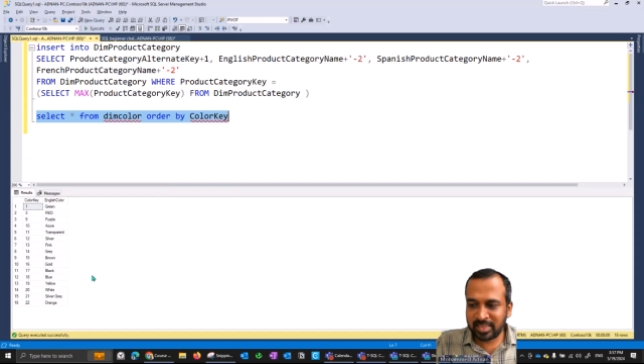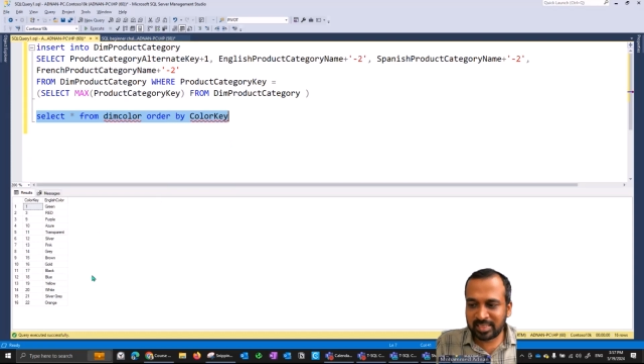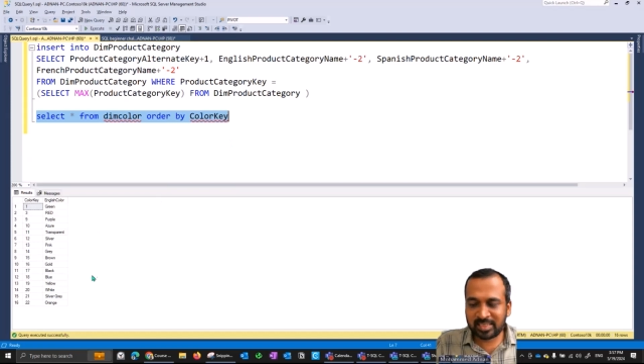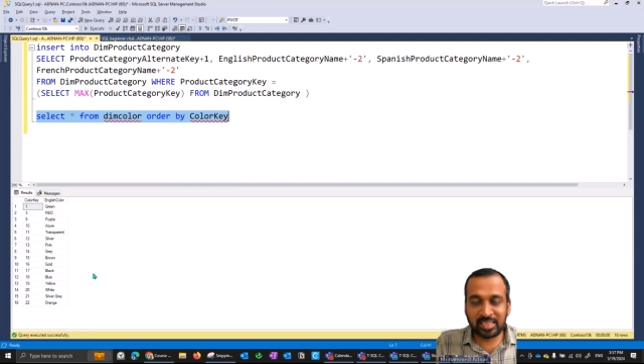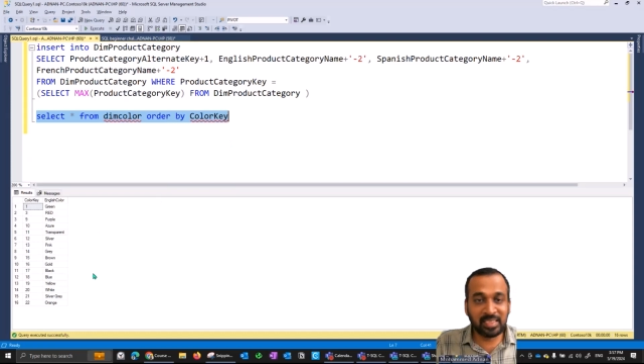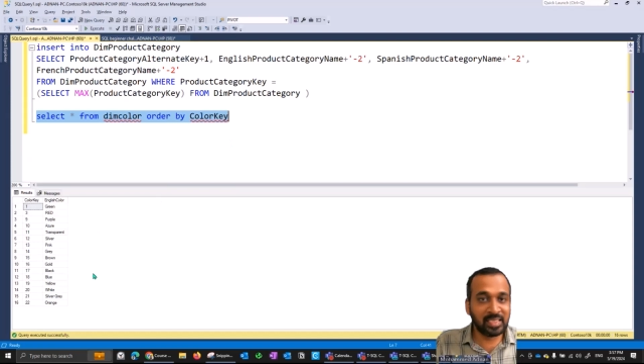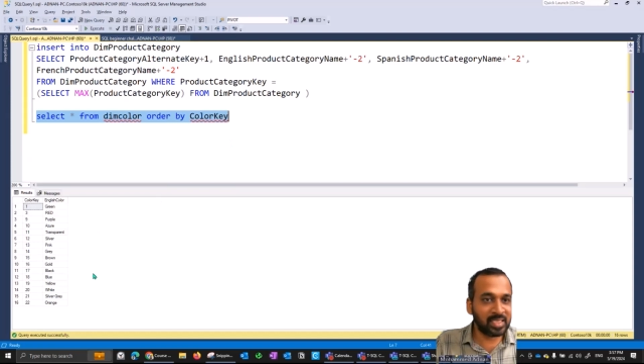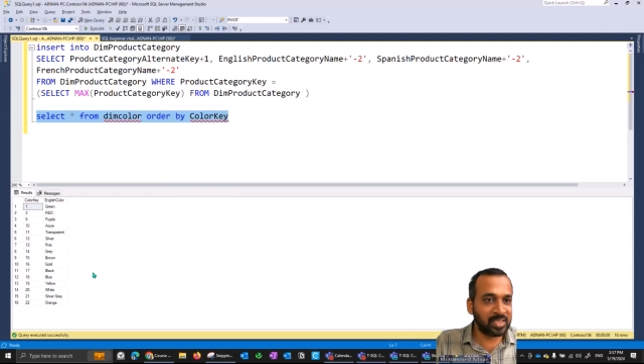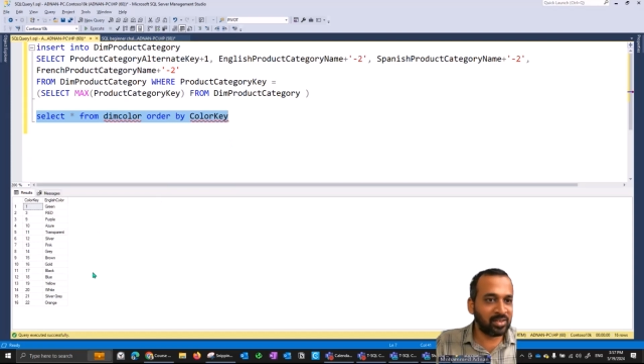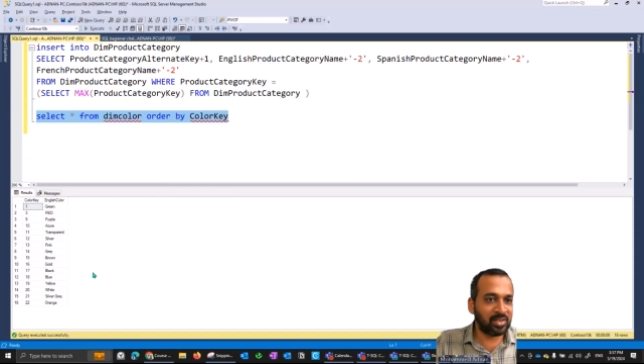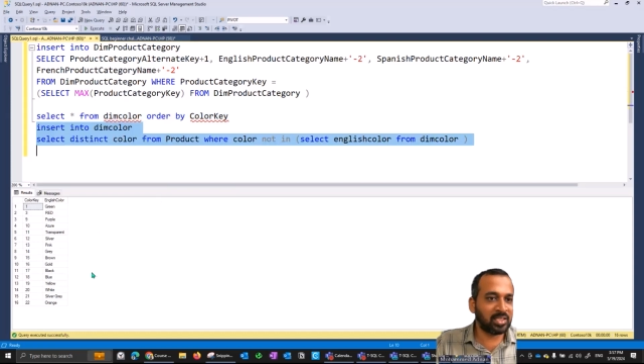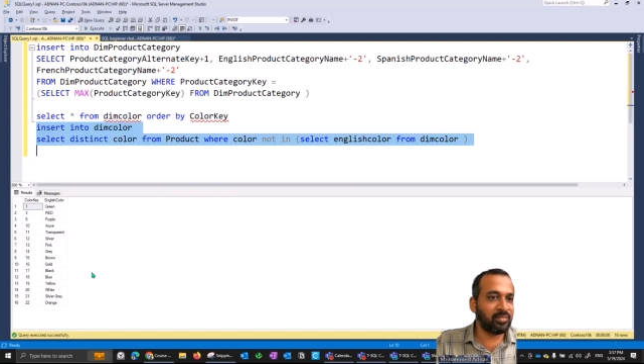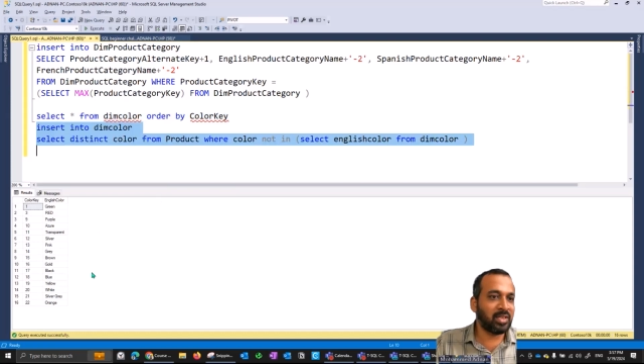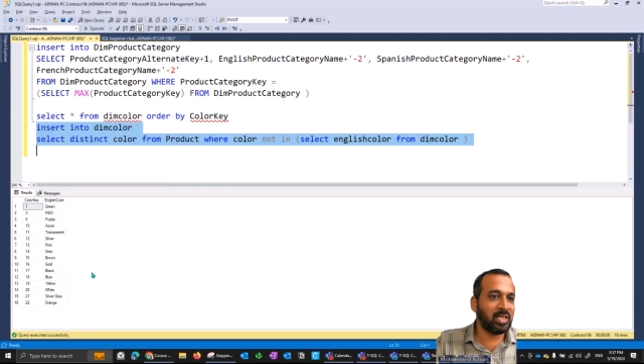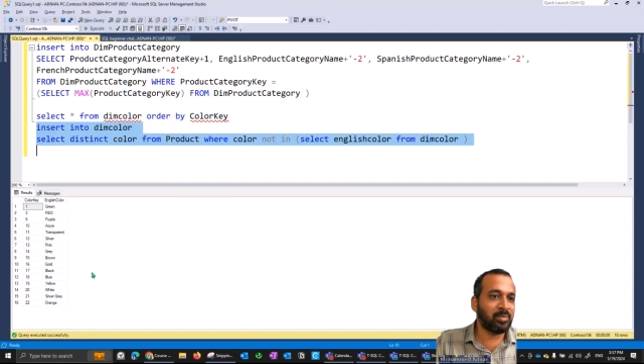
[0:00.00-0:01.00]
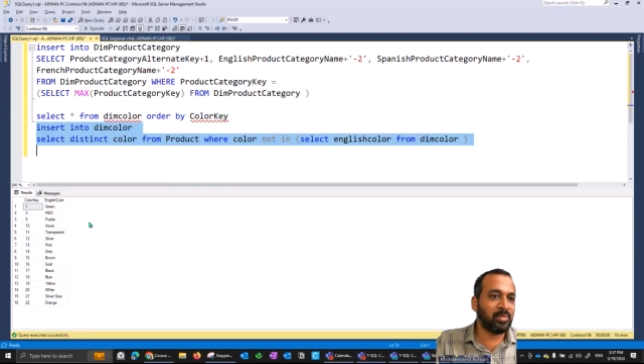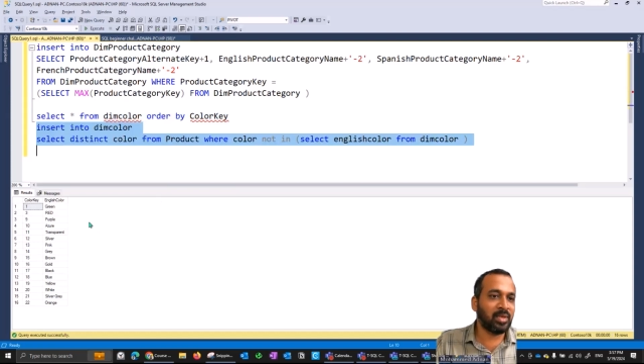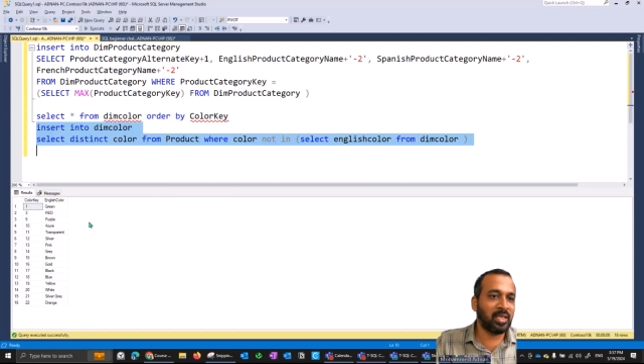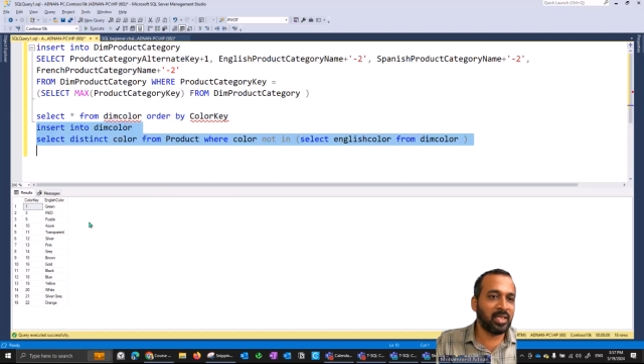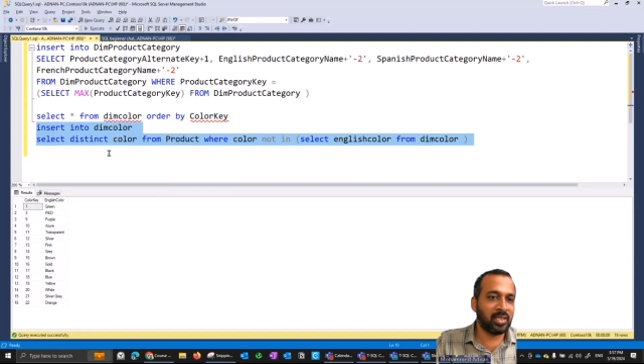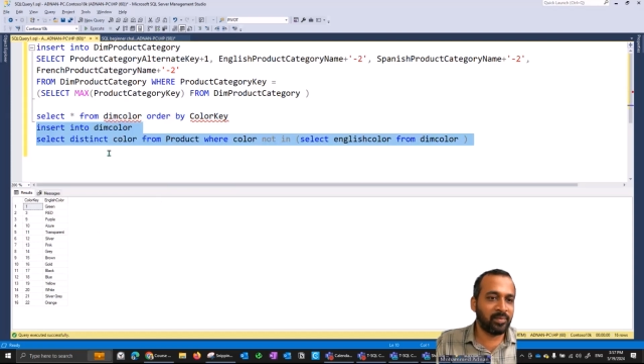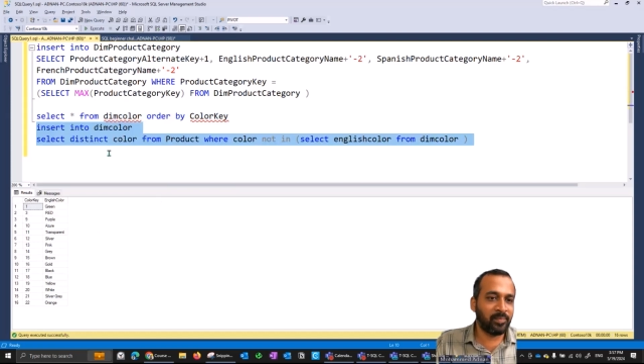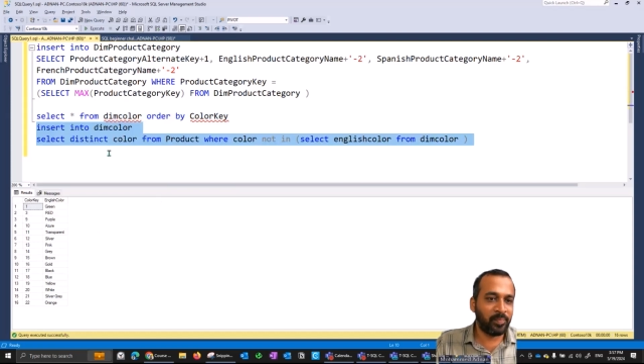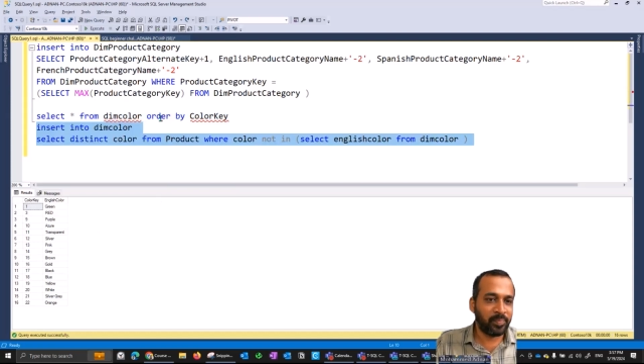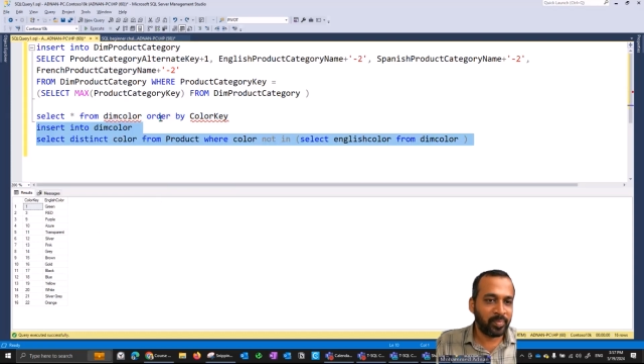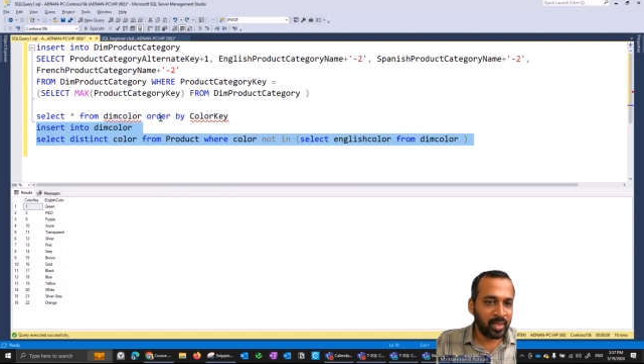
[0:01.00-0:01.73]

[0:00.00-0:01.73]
of 16 records available here.